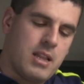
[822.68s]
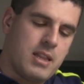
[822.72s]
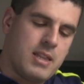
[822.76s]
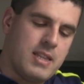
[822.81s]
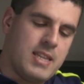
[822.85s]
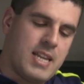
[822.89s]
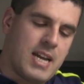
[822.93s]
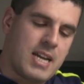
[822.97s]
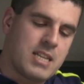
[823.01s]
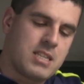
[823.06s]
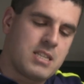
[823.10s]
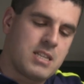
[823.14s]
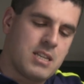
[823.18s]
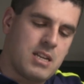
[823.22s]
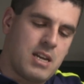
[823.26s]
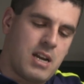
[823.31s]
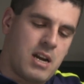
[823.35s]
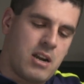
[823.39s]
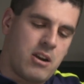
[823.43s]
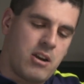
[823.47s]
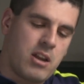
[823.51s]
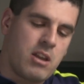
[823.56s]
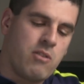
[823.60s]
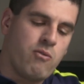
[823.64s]
that
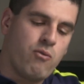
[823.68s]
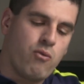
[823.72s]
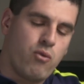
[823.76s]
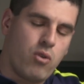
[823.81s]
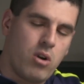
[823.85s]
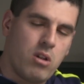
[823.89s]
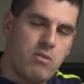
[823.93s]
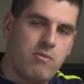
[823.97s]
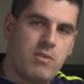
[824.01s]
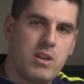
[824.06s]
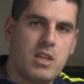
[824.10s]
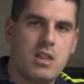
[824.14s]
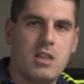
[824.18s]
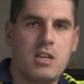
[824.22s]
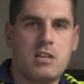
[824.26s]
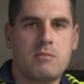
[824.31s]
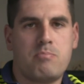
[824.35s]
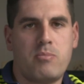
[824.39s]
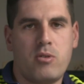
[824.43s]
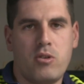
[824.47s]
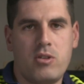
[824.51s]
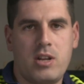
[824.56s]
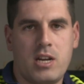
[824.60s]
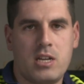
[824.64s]
are involved in
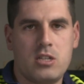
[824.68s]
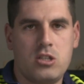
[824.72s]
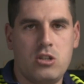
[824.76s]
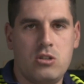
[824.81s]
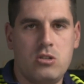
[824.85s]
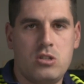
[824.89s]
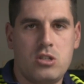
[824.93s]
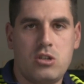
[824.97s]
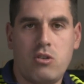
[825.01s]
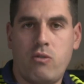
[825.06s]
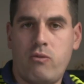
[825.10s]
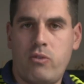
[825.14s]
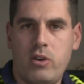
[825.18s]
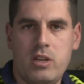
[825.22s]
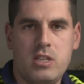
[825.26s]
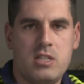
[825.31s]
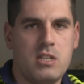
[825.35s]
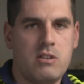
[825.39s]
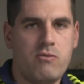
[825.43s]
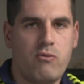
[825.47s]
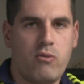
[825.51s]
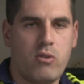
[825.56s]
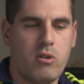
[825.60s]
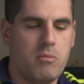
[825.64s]
that production. So for
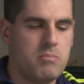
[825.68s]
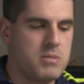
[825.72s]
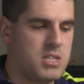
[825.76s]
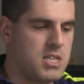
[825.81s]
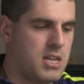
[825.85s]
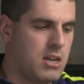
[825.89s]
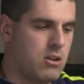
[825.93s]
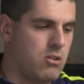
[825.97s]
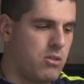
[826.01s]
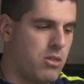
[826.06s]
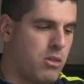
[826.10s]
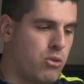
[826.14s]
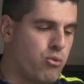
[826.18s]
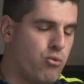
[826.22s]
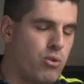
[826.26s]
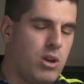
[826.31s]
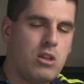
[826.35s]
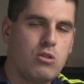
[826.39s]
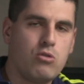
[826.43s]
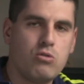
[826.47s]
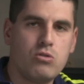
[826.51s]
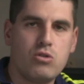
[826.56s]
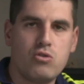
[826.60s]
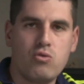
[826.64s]
instance, from second 3
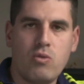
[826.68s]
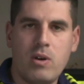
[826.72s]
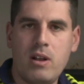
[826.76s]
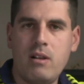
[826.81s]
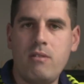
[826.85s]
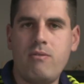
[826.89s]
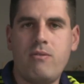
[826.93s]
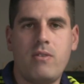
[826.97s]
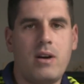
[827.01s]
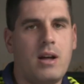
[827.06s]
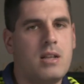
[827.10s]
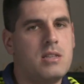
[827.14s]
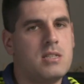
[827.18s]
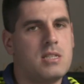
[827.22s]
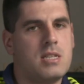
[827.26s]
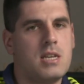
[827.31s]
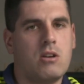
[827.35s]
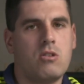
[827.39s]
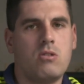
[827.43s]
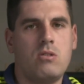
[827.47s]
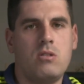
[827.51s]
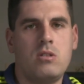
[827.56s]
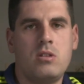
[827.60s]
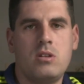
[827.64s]
to 12 and
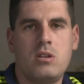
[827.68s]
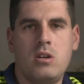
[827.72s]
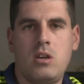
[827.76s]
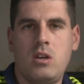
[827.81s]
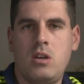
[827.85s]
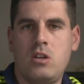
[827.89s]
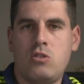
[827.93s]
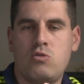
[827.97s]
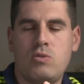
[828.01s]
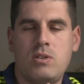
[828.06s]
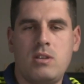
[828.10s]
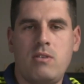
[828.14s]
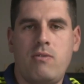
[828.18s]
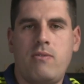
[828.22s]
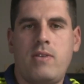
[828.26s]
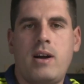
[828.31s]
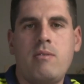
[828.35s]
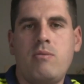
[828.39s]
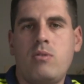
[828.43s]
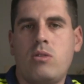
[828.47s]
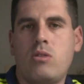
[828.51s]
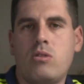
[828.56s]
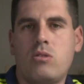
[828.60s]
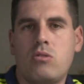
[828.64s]
second
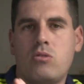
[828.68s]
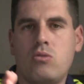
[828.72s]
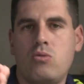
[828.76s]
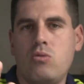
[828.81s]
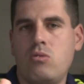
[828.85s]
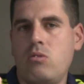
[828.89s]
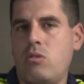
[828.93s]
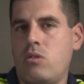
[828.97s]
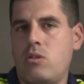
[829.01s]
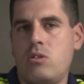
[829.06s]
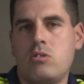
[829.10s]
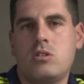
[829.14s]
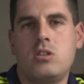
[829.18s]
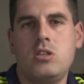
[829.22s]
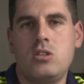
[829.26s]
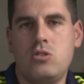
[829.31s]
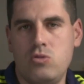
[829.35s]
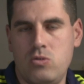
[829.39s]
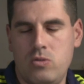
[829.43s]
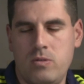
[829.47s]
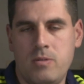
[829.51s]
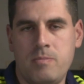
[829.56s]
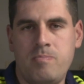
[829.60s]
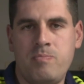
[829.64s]
25 to
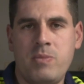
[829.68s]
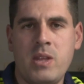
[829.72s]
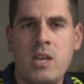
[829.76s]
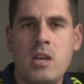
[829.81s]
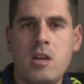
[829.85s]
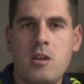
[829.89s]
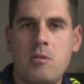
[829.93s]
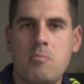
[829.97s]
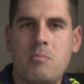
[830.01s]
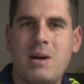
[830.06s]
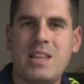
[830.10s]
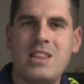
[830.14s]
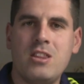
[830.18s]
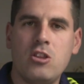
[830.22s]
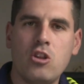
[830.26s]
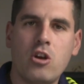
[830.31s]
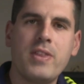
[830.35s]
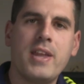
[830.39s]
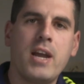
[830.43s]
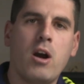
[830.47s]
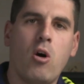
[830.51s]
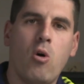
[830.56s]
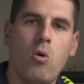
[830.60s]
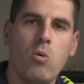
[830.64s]
32, but
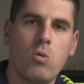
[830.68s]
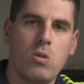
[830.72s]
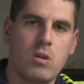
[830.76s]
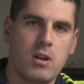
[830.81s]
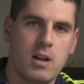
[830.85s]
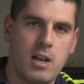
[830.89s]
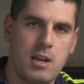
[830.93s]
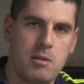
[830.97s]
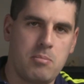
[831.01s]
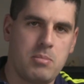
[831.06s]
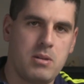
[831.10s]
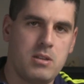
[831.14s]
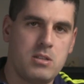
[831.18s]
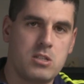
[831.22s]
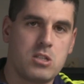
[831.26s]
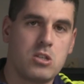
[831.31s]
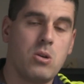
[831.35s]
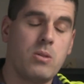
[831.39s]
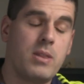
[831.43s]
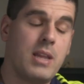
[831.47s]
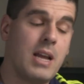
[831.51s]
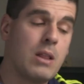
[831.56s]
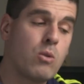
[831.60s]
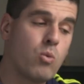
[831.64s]
not the whole clip.
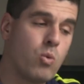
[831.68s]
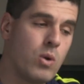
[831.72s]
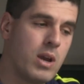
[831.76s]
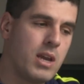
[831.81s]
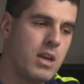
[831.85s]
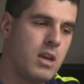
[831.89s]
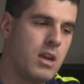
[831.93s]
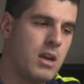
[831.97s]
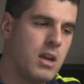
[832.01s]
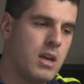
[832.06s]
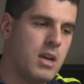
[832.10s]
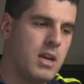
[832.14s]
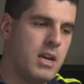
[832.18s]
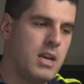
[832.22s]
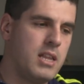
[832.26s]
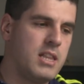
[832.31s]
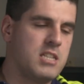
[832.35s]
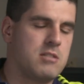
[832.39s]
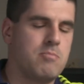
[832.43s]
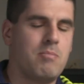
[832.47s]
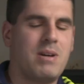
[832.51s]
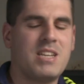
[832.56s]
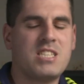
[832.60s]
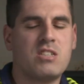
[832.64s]
So that way it
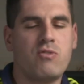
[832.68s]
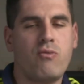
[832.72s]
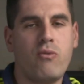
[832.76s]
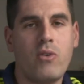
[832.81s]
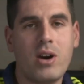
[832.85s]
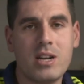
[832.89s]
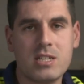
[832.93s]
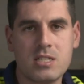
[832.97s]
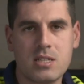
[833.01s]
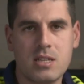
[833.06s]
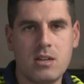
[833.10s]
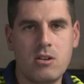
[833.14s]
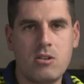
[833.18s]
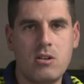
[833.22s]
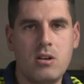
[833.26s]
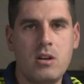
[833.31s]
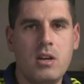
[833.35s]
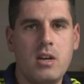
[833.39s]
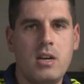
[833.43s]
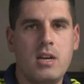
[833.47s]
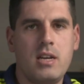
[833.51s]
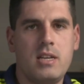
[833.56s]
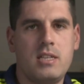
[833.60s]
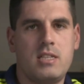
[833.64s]
is much faster,
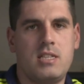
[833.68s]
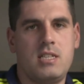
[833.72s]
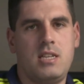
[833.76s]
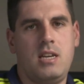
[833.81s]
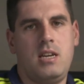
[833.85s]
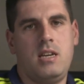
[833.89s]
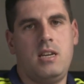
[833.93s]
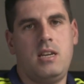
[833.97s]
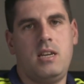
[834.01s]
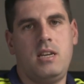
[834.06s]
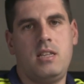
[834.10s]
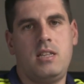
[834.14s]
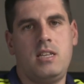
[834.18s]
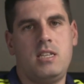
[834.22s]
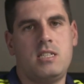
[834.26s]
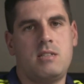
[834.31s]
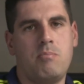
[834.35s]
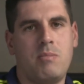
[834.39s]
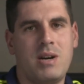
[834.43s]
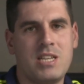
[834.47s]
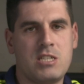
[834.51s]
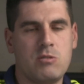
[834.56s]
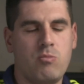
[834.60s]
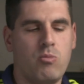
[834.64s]
it is
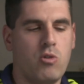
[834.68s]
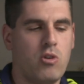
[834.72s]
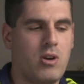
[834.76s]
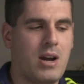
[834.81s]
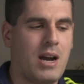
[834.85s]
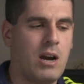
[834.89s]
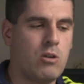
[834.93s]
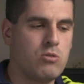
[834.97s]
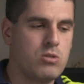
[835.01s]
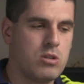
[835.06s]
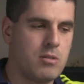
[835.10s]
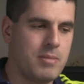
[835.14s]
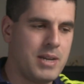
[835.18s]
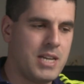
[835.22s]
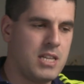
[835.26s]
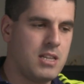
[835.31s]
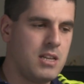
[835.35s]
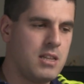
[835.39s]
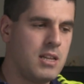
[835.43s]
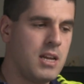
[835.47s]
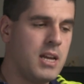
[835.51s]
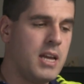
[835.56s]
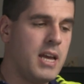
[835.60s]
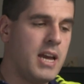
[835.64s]
much more
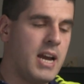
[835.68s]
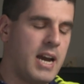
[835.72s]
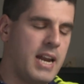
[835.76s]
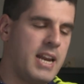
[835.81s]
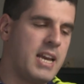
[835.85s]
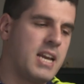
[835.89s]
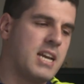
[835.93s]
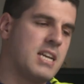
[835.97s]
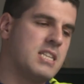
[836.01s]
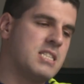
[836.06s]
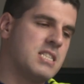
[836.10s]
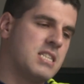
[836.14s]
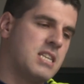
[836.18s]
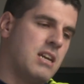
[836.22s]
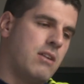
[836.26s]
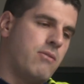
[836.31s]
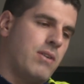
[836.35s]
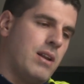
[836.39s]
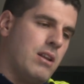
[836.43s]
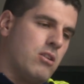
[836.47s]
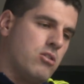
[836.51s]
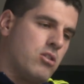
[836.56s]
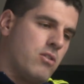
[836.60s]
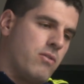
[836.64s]
automated, and I can
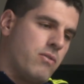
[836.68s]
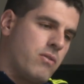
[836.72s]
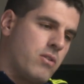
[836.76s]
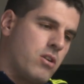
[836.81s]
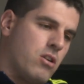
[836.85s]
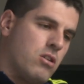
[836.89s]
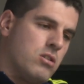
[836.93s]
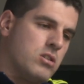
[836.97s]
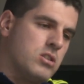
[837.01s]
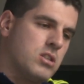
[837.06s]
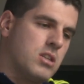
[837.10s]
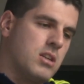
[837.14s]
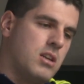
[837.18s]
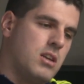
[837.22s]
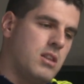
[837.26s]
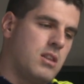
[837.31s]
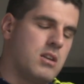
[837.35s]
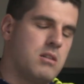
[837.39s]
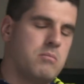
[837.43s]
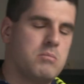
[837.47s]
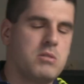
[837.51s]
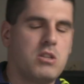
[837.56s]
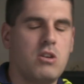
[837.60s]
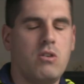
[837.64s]
save a lot of cost in
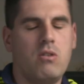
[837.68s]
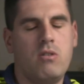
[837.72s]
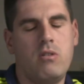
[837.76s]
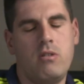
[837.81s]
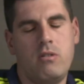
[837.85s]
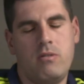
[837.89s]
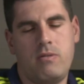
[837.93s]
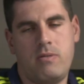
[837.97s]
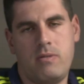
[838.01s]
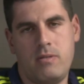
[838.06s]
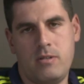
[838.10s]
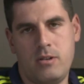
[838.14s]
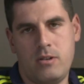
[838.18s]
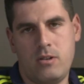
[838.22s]
terms of